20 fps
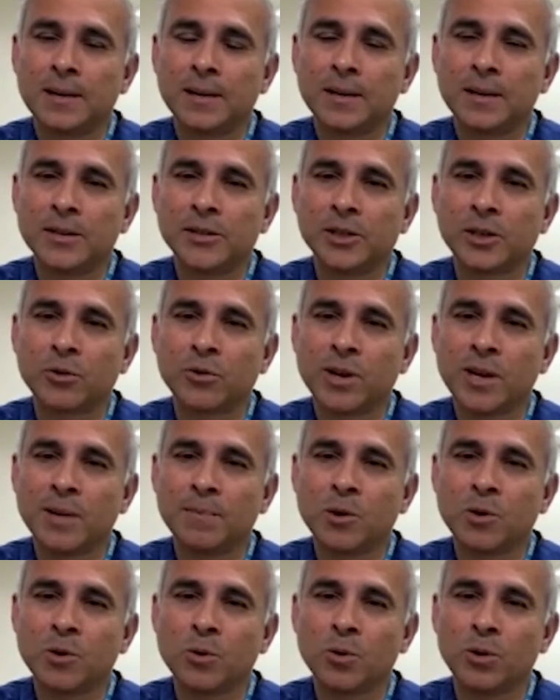There's a
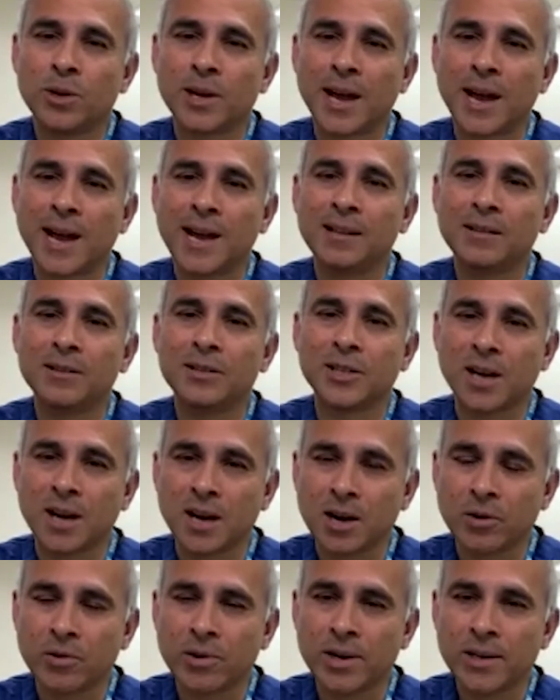cream called
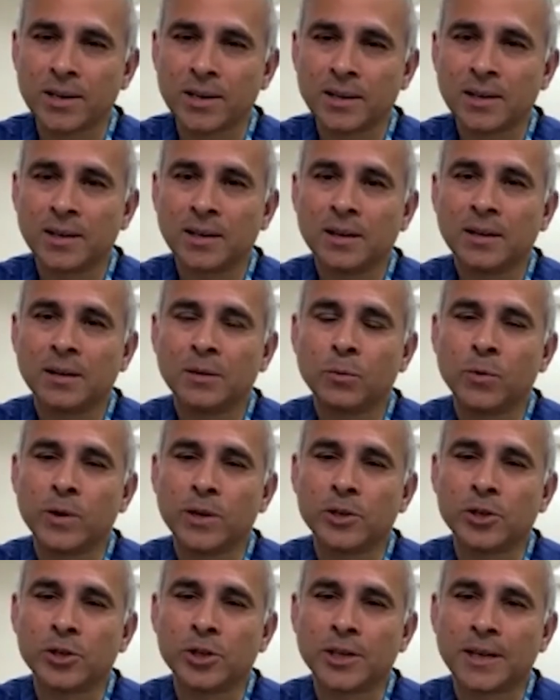Aldara,
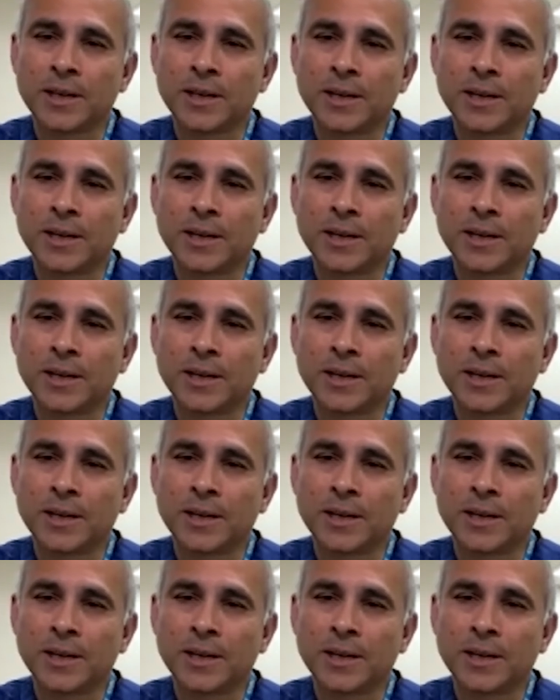which